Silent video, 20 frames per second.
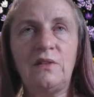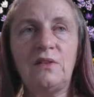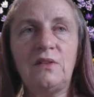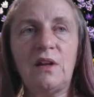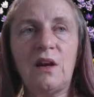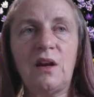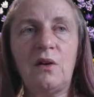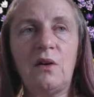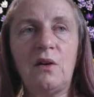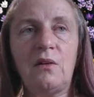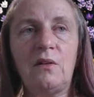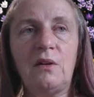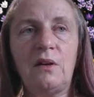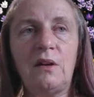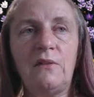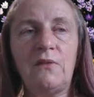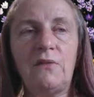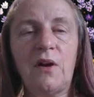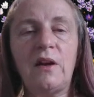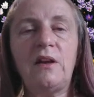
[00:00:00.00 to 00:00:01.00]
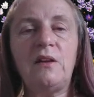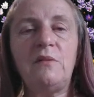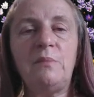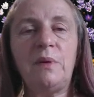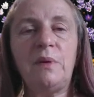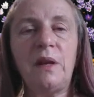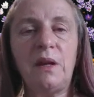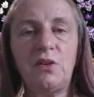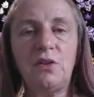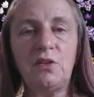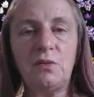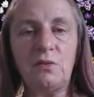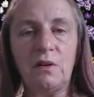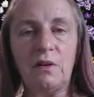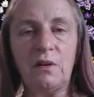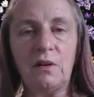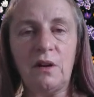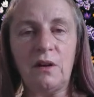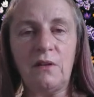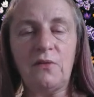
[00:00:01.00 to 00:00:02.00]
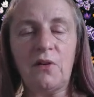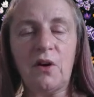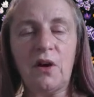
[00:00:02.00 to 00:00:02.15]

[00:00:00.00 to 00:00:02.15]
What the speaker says: And so if I can picture it,